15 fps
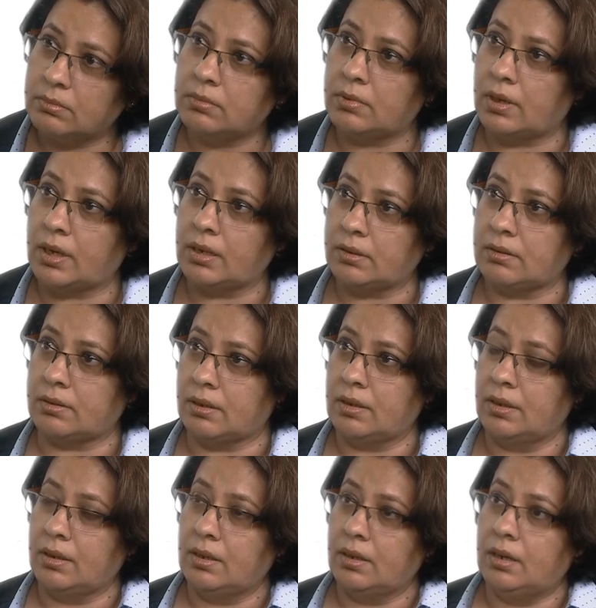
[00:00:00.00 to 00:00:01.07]
right?
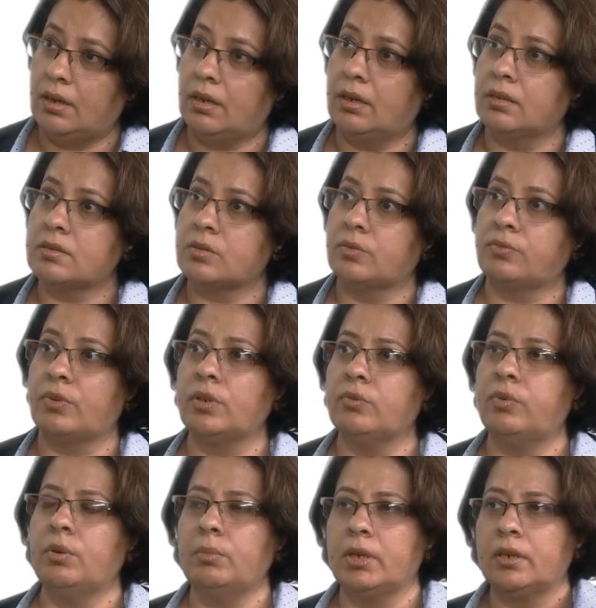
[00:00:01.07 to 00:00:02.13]
So for a
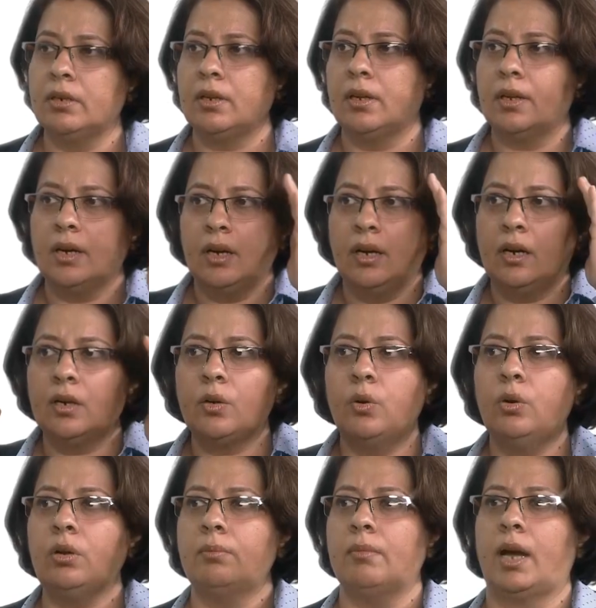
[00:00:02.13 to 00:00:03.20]
woman, her
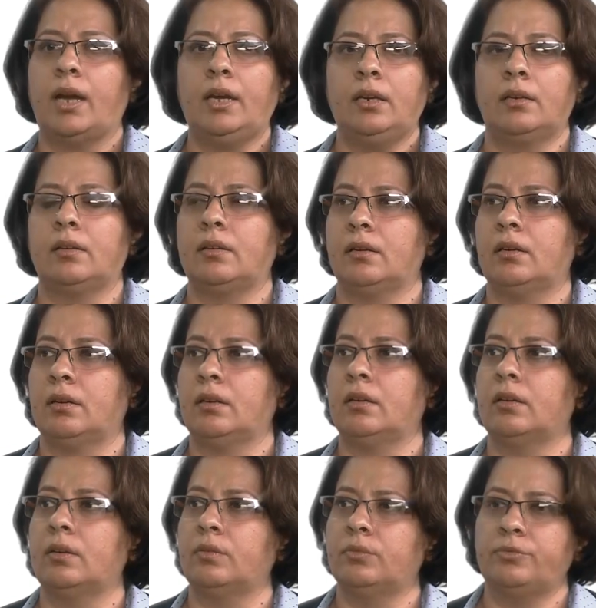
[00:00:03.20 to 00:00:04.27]
whole mind,
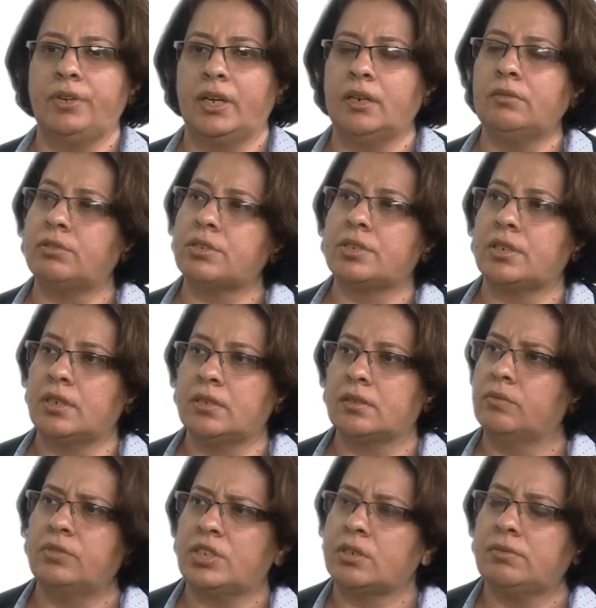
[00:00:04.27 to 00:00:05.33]
wherever she is,
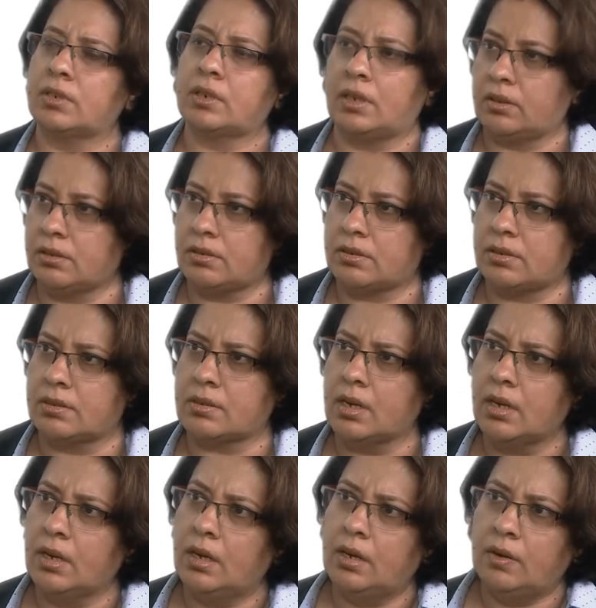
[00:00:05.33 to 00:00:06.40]
in whichever career she is,
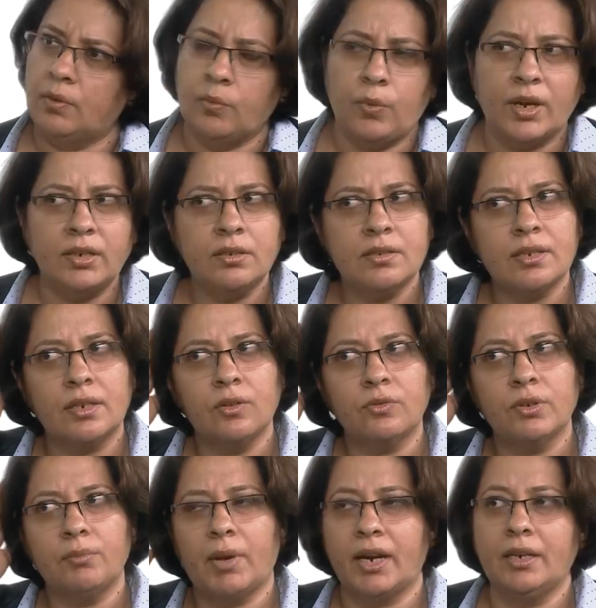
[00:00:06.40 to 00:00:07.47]
one set of
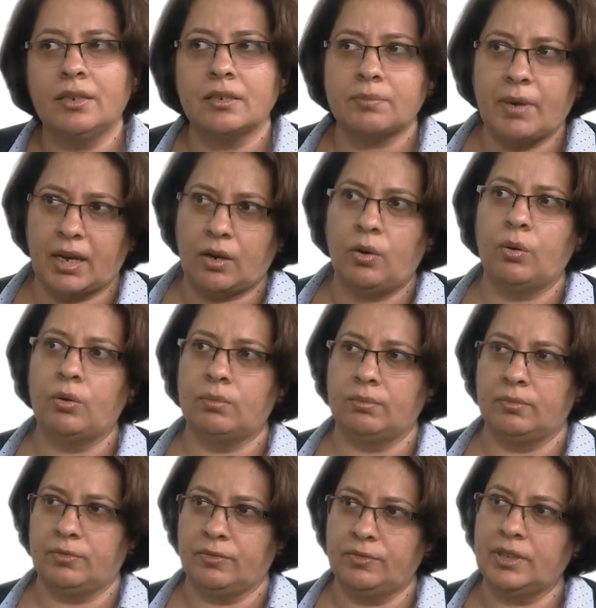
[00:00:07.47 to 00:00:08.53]
her mind is back
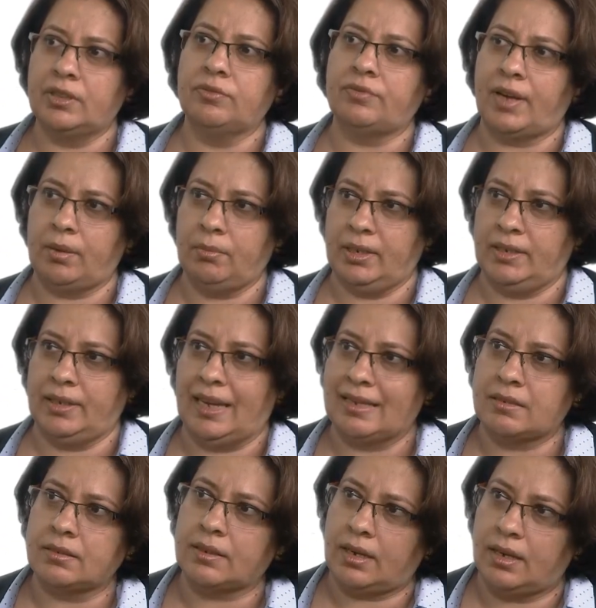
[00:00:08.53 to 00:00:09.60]
home with the family
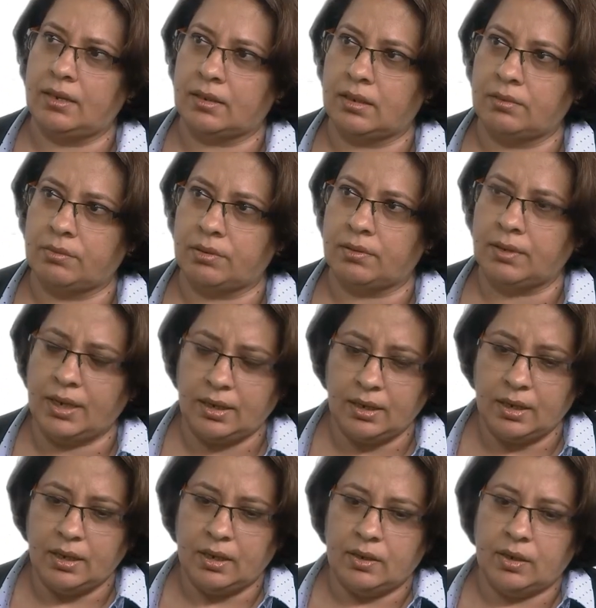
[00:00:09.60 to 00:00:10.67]
as a caregiver, right?
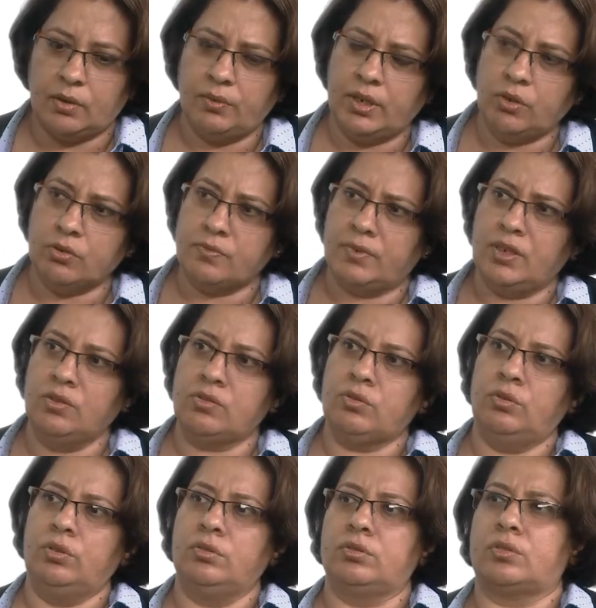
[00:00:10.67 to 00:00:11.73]
Now, when you're
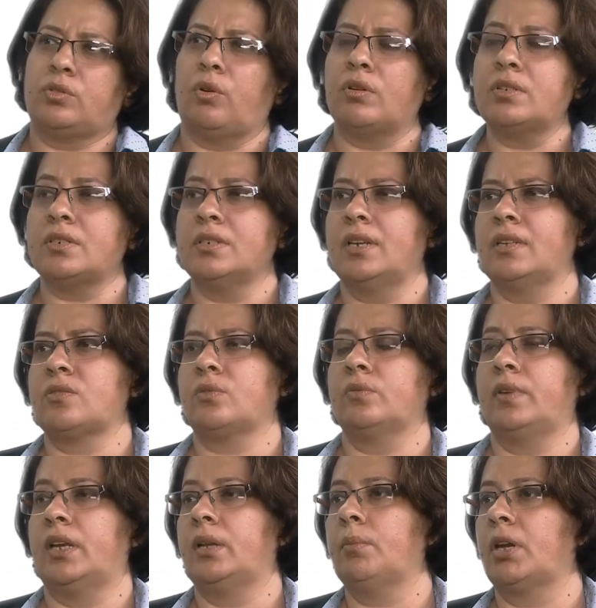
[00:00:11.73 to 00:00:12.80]
so daunted as to
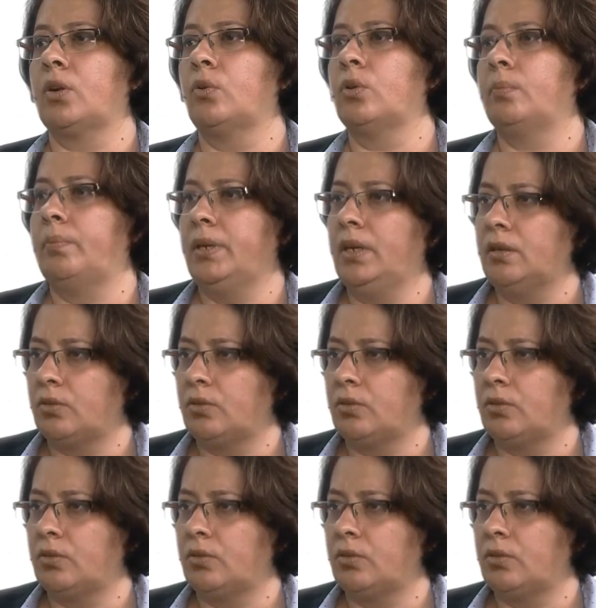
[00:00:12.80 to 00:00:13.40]
where am I going to be